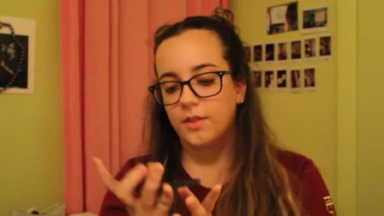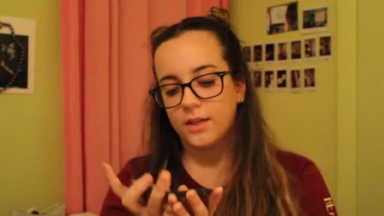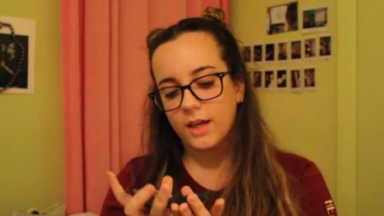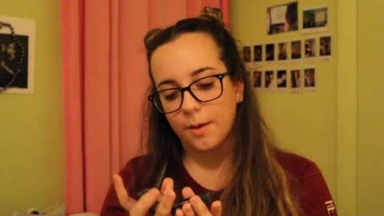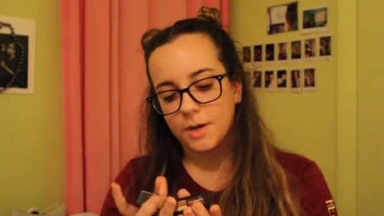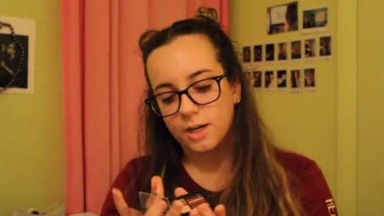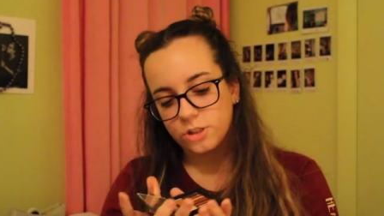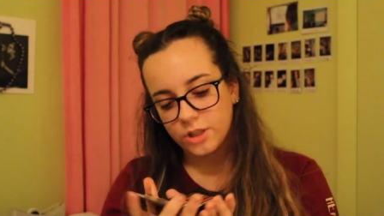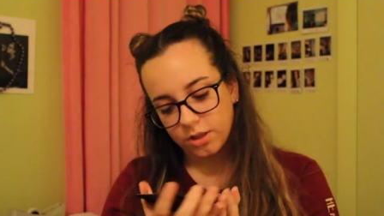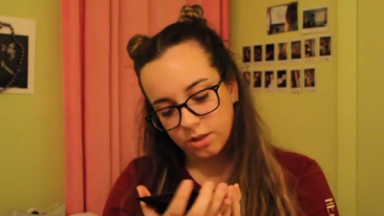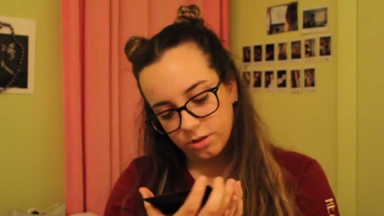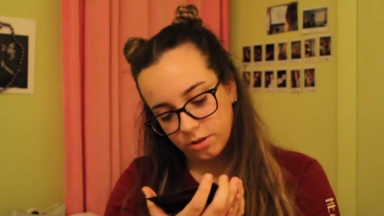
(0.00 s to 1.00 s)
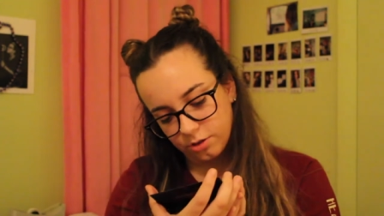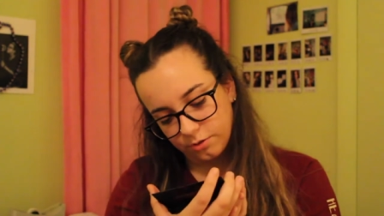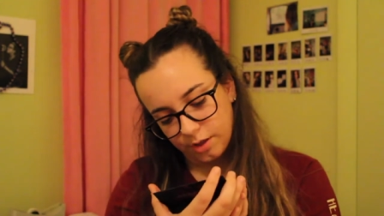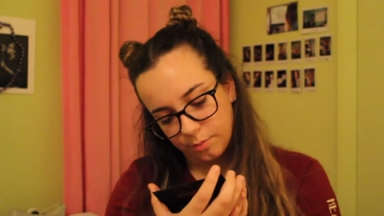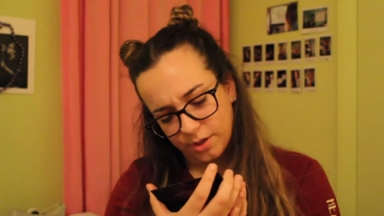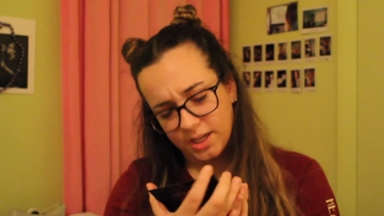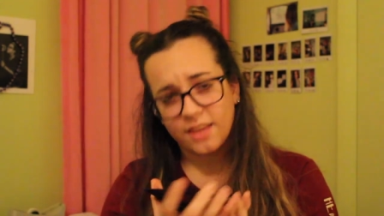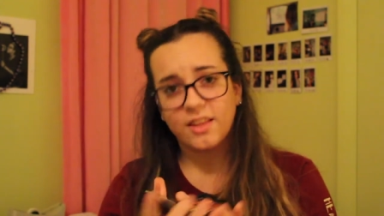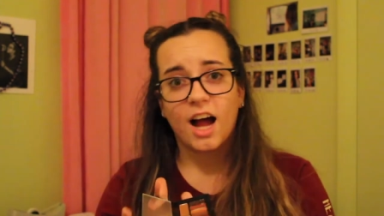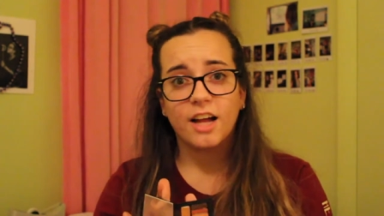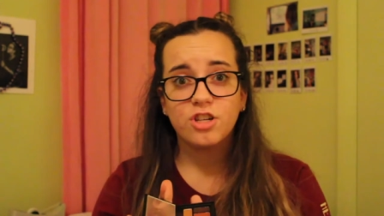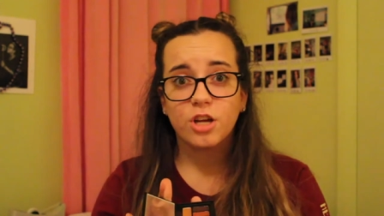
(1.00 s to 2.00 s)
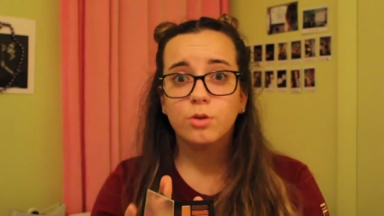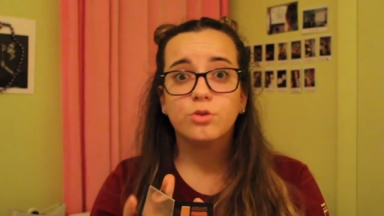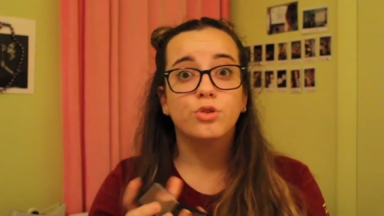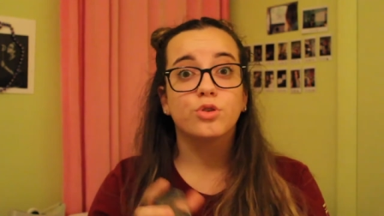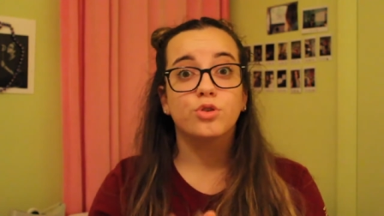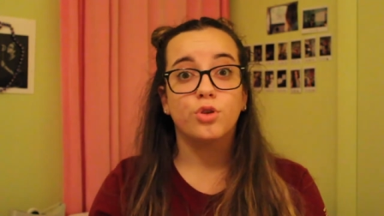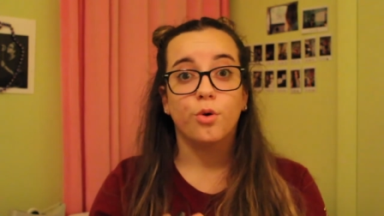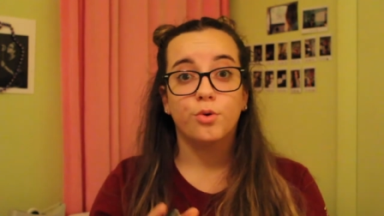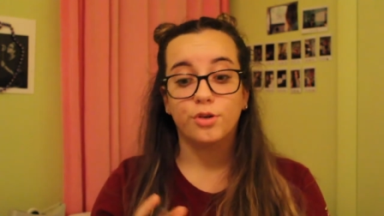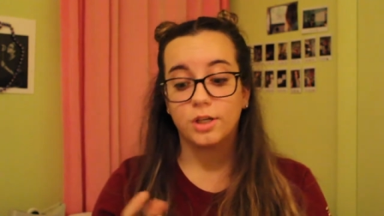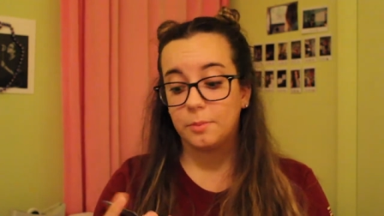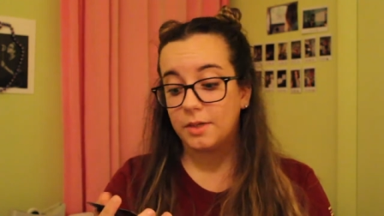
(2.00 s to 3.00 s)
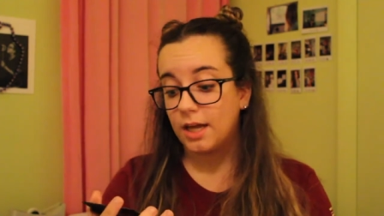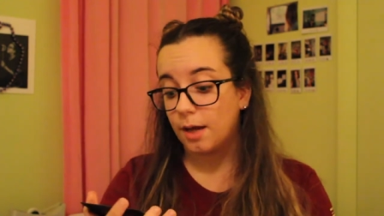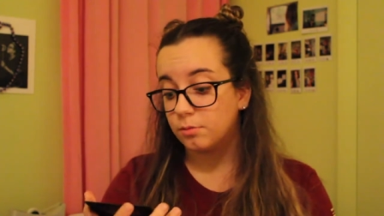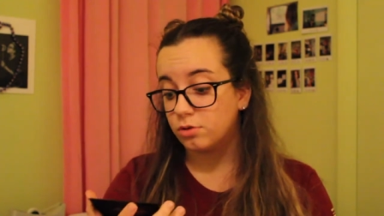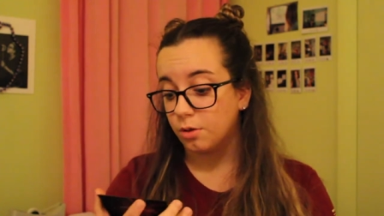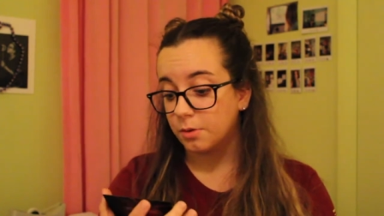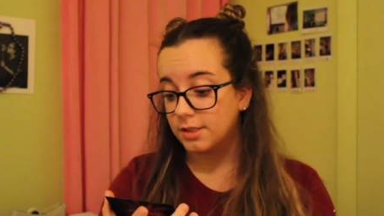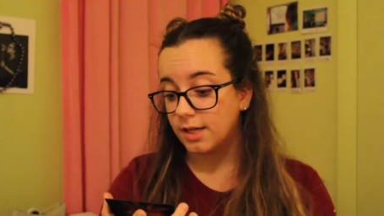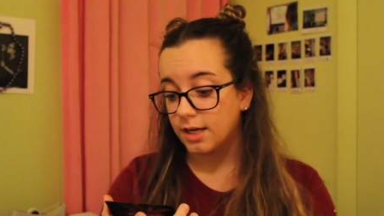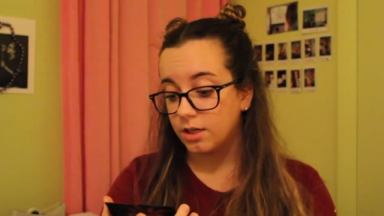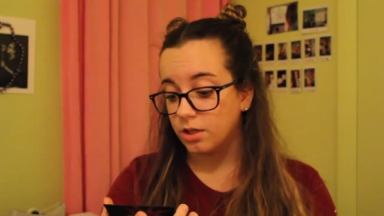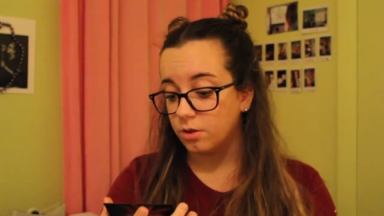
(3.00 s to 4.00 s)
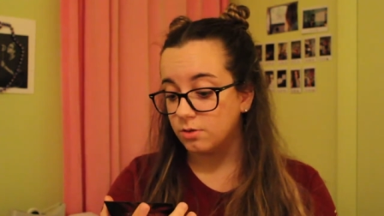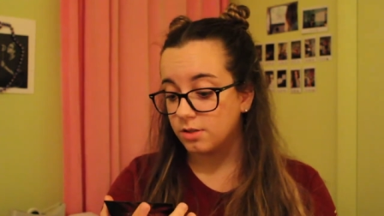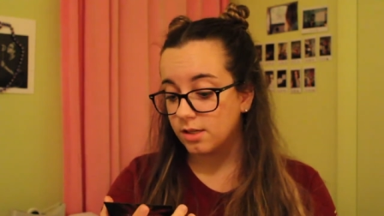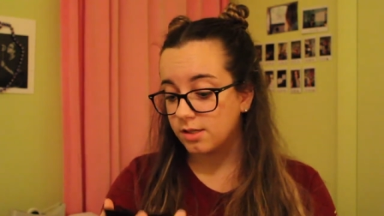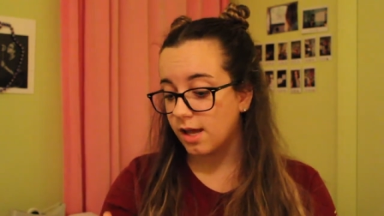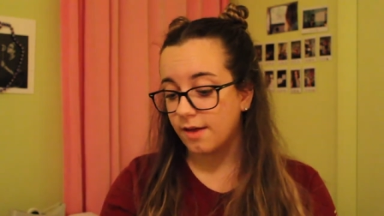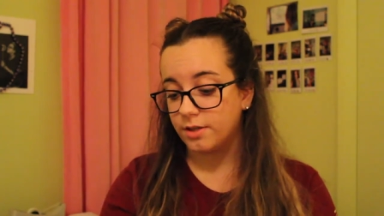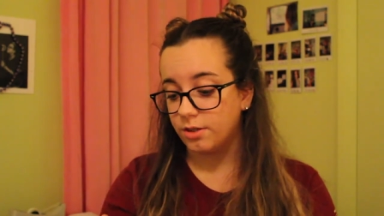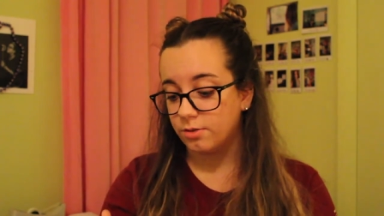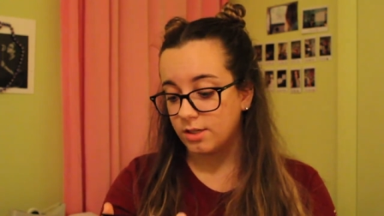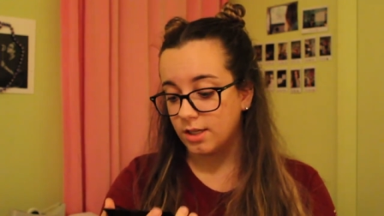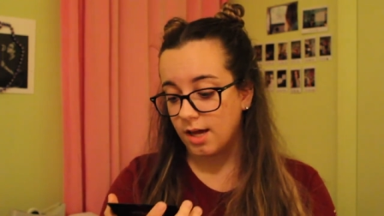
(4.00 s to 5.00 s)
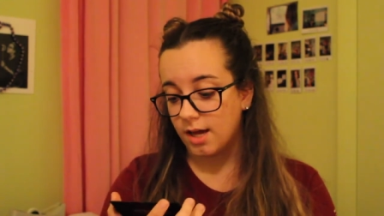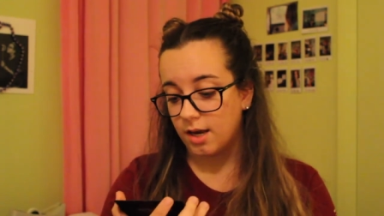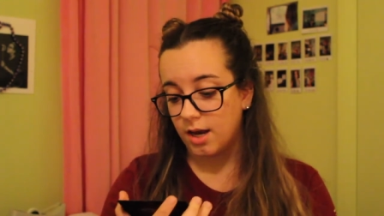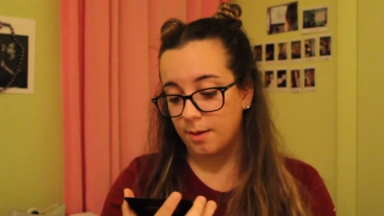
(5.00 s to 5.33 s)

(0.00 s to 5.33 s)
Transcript: Yeah, but I just think that these are really pretty and the eyeshadows are so creamy. I'm so excited to use this. I haven't used it yet.